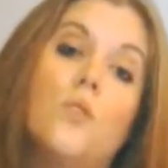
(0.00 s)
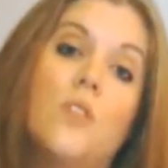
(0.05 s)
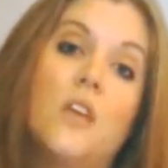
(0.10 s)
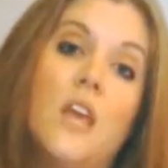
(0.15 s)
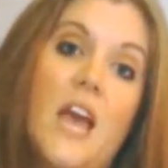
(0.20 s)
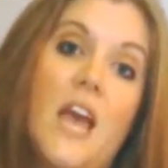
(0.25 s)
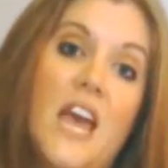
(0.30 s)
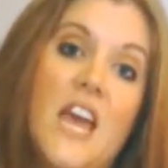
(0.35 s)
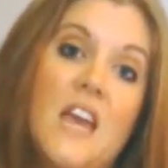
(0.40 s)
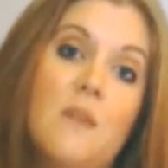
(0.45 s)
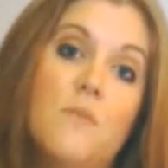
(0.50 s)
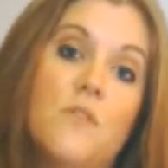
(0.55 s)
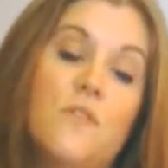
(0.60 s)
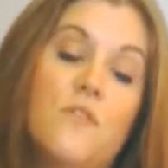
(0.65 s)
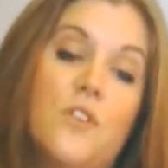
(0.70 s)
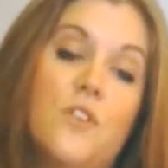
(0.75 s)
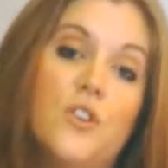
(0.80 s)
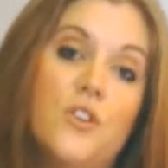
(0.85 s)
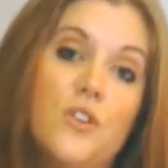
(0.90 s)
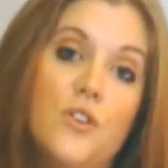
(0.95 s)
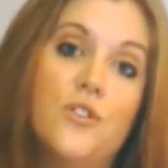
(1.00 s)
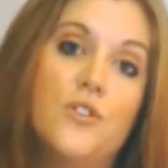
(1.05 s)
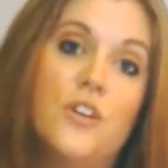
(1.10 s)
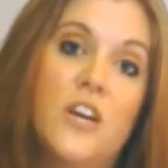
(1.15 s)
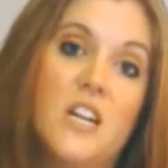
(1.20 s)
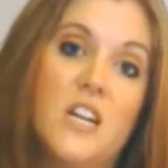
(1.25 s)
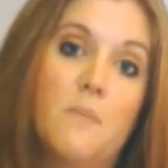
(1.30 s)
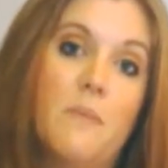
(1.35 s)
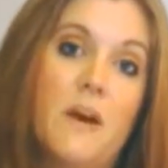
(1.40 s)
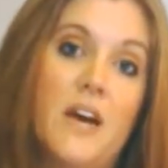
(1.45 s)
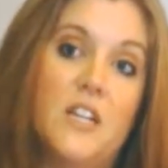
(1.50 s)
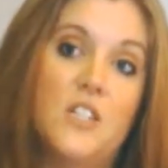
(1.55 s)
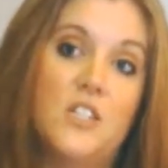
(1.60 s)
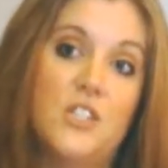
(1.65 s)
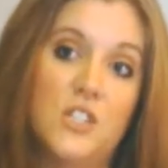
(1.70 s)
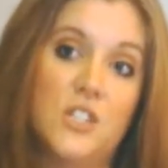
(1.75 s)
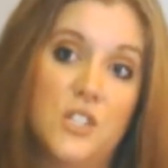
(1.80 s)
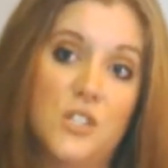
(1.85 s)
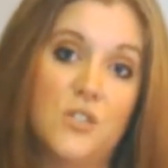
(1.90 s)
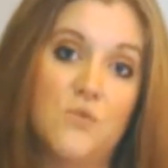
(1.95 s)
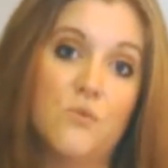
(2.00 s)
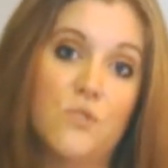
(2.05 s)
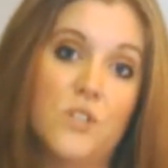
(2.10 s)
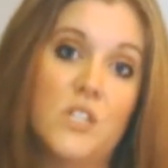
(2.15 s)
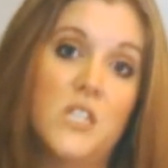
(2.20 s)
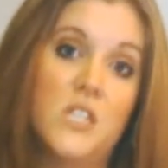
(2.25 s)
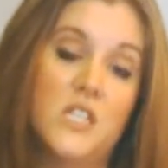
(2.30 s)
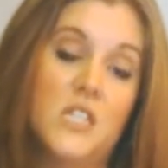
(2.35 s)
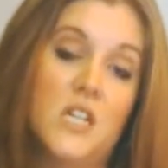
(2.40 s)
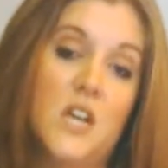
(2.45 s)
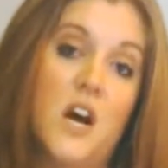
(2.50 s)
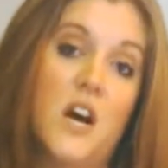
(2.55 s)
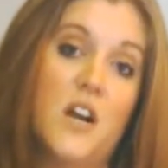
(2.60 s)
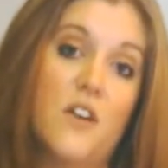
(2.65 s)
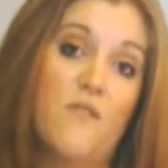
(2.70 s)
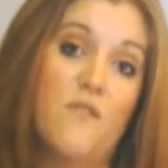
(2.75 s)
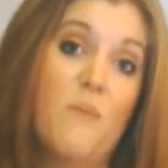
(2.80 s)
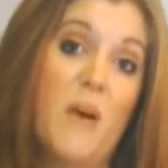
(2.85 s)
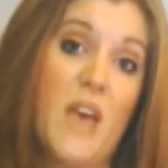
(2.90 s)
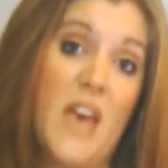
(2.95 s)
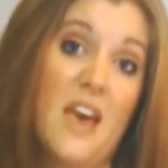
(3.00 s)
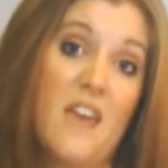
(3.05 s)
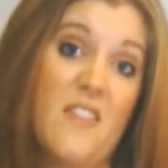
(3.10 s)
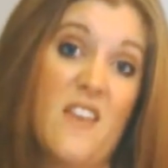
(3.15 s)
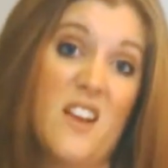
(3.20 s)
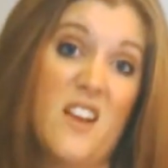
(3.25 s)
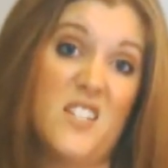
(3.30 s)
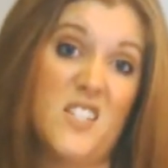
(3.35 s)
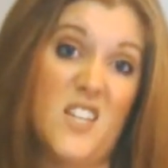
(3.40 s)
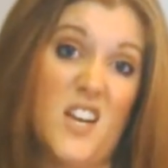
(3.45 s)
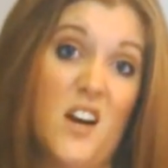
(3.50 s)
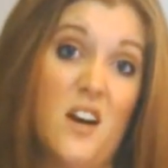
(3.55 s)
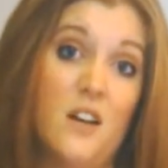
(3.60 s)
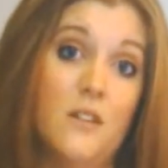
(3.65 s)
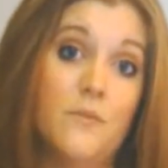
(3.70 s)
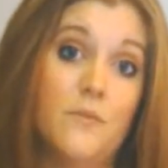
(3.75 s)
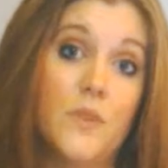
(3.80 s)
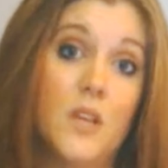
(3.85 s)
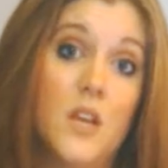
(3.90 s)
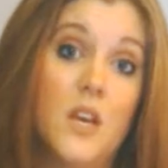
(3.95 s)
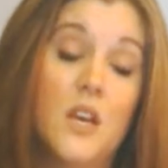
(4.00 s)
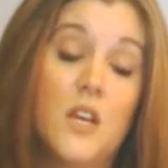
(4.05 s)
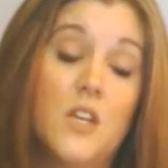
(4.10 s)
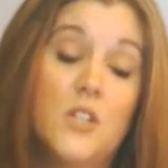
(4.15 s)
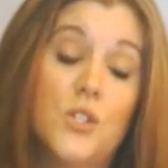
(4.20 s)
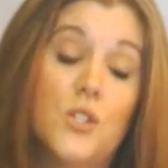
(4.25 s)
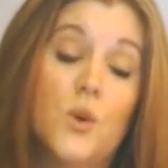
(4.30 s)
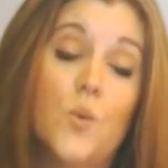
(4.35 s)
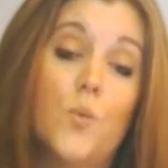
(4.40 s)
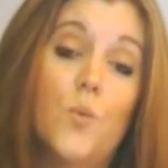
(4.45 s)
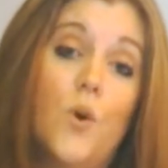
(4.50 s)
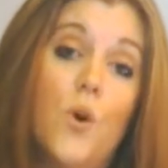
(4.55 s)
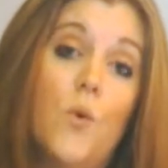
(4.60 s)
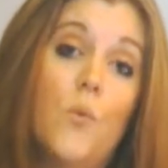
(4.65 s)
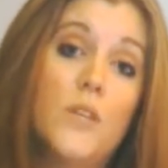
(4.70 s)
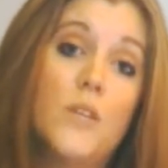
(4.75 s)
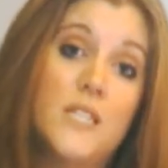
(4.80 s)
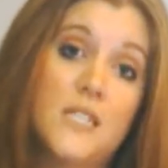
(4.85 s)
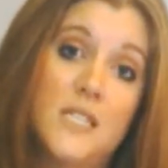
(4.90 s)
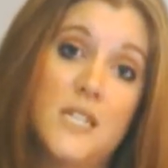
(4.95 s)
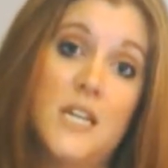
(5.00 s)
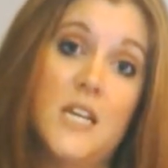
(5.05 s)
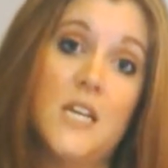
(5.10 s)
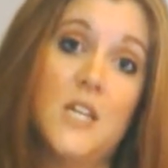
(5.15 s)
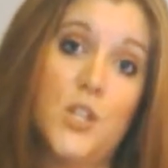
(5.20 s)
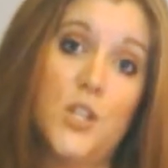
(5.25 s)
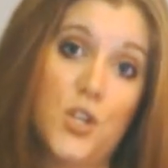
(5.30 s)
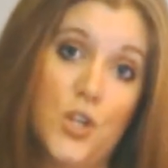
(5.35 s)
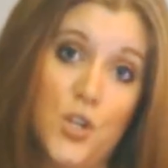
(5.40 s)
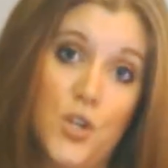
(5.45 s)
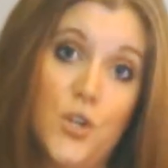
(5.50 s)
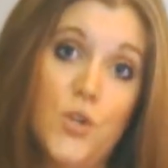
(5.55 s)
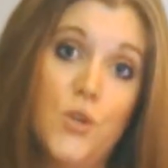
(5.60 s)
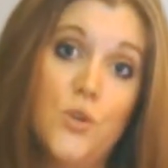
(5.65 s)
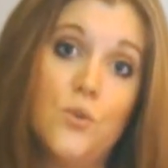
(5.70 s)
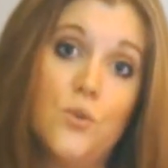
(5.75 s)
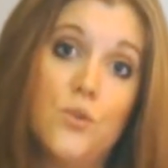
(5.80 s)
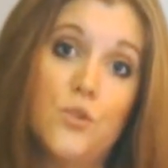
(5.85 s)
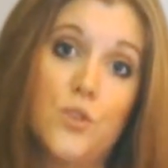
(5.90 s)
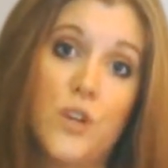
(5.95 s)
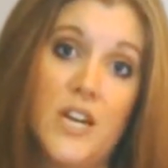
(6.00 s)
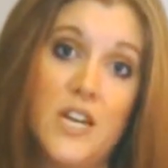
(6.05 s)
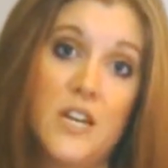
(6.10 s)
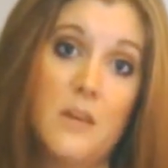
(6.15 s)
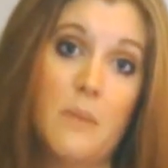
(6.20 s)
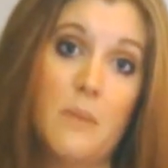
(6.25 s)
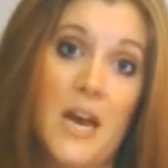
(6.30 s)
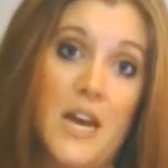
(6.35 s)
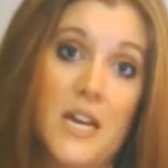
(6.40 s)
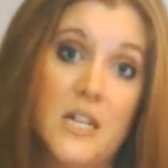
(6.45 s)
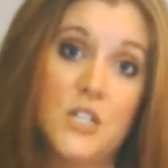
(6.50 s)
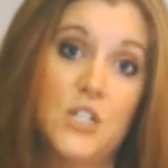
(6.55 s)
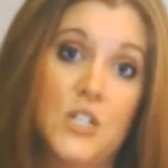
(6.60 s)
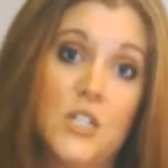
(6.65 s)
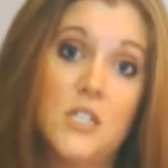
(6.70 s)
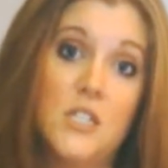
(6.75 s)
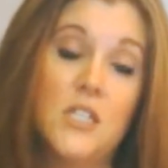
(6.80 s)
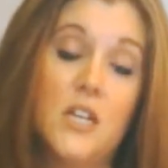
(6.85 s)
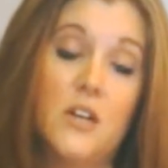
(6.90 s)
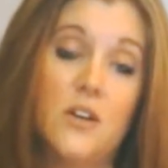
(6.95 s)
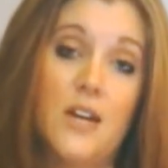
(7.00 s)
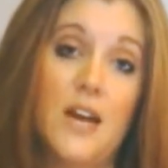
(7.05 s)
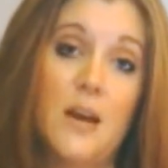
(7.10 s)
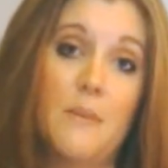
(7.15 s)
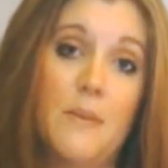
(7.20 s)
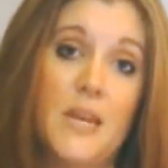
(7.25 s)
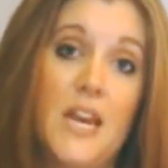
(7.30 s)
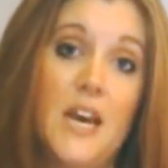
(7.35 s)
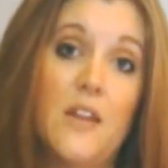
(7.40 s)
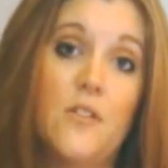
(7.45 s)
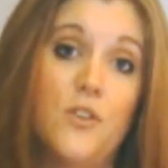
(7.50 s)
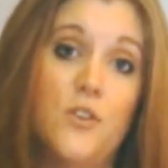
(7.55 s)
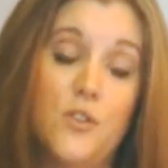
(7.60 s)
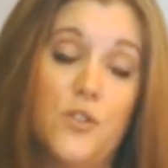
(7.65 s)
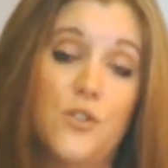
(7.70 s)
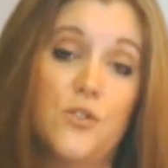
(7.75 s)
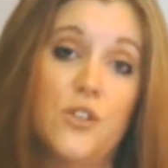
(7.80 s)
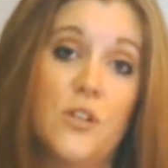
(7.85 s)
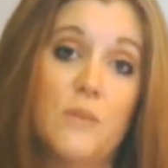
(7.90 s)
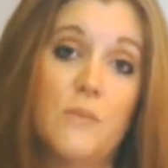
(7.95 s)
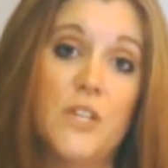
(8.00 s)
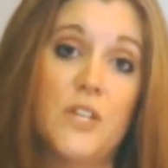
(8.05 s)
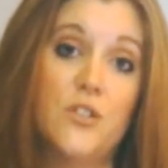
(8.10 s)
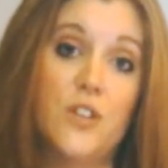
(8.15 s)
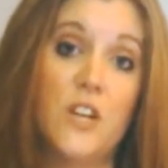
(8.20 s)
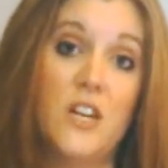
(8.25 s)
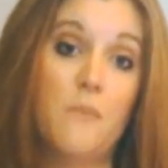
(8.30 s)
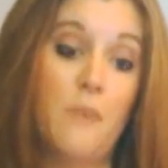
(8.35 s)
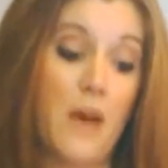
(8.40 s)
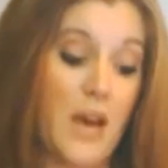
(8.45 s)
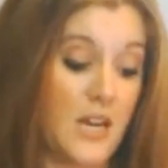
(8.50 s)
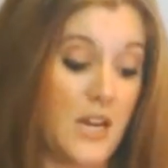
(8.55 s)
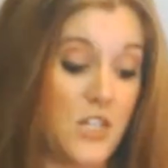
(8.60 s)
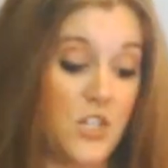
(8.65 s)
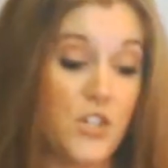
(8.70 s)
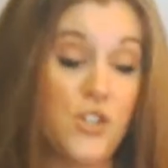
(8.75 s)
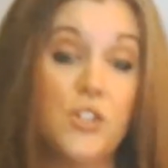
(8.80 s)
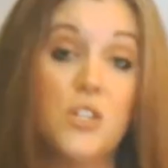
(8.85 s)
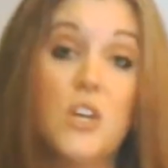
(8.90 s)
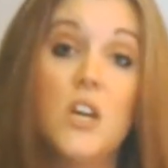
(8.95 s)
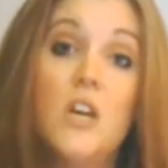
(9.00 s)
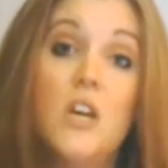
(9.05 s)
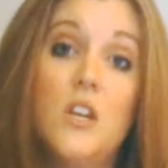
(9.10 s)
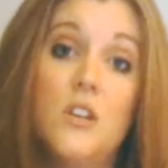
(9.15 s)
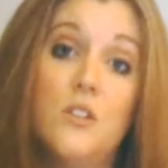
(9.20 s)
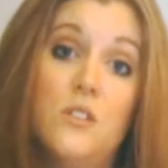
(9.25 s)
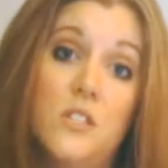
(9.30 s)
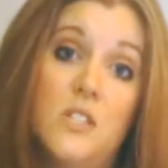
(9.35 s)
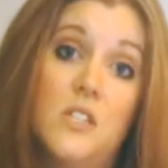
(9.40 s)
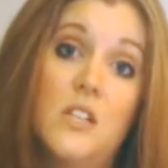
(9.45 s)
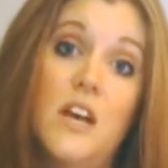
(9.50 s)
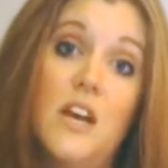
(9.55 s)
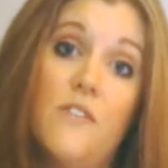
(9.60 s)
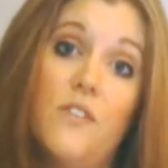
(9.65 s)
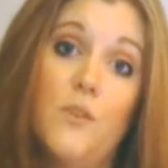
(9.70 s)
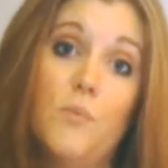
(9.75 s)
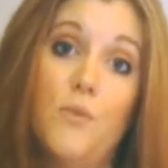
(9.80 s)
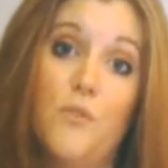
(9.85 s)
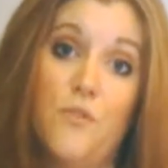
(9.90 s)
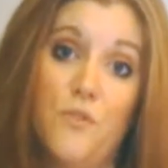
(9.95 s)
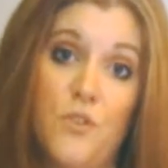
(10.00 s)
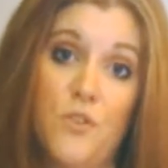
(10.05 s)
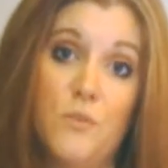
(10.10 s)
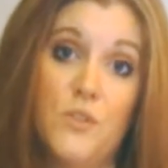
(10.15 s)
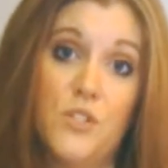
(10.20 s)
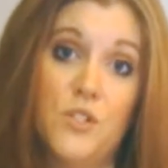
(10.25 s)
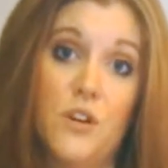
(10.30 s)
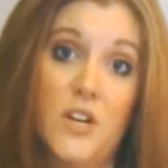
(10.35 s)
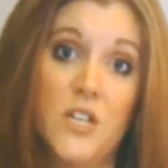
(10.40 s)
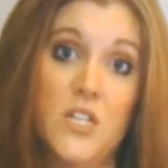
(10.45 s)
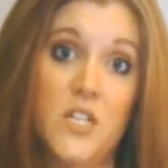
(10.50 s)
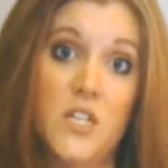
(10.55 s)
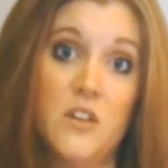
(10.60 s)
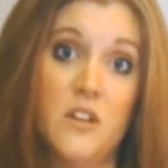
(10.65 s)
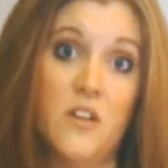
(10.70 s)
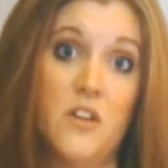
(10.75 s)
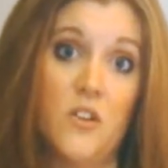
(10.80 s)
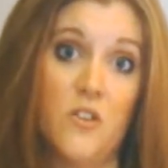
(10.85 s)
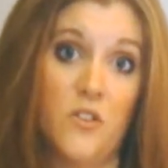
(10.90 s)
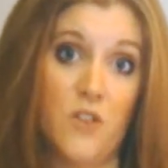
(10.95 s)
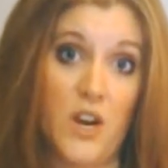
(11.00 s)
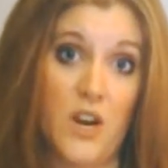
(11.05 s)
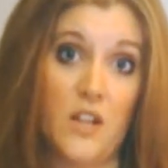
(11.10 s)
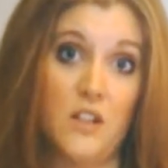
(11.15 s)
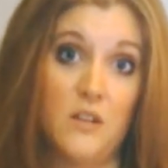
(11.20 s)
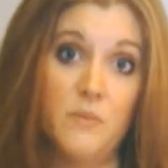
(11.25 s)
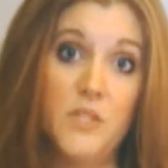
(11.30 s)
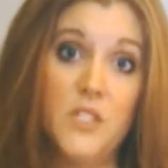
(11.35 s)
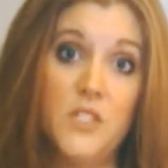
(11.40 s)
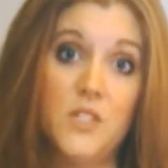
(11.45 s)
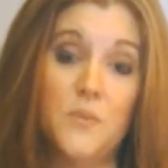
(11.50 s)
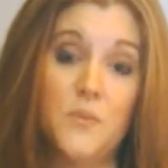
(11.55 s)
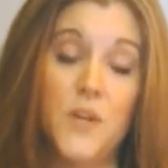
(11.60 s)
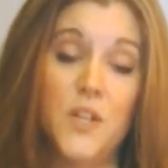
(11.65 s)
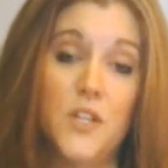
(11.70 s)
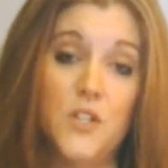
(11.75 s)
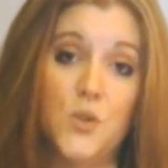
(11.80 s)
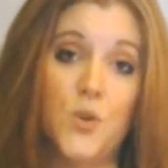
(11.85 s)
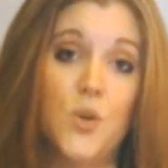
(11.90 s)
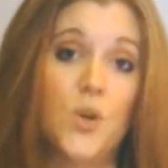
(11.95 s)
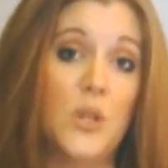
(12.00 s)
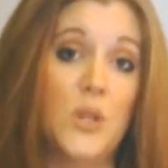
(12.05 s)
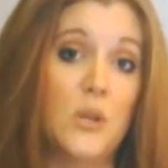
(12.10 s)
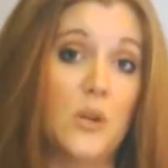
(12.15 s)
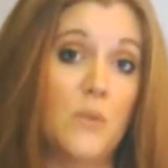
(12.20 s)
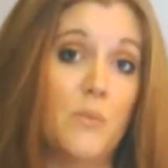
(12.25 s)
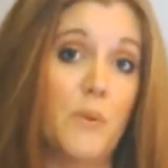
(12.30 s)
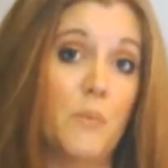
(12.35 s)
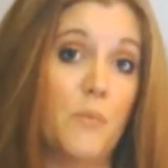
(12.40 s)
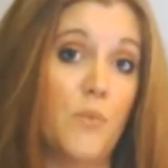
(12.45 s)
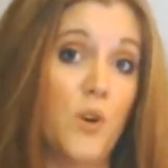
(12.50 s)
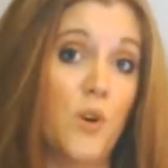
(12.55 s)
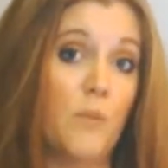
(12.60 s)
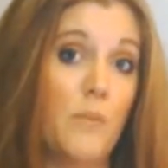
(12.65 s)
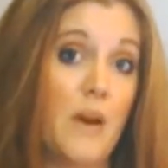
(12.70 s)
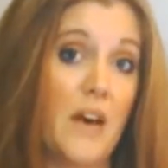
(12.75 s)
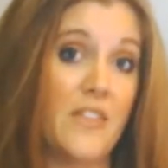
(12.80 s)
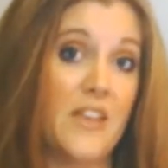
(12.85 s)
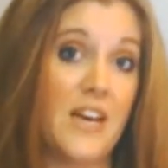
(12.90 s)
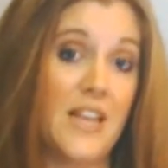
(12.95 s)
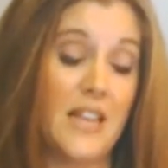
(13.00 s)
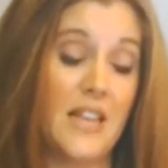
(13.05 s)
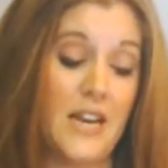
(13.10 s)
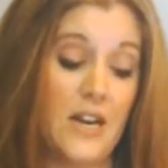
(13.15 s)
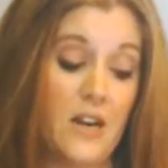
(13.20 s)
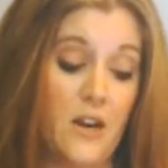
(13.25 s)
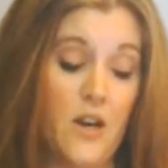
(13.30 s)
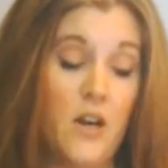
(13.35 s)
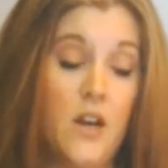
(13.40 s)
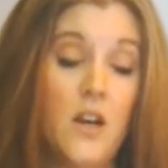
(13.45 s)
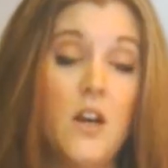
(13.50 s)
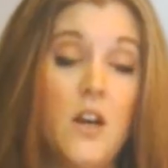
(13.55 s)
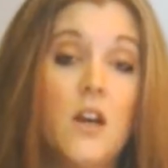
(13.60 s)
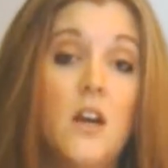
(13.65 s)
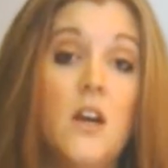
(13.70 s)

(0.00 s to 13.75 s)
The aim of the new training packages is really to kind of pare that down. So what we're seeing in the new training packages that are coming out, the new Streamlined training packages, you still have your performance criteria and your elements, and we're going to talk a little bit more about that later.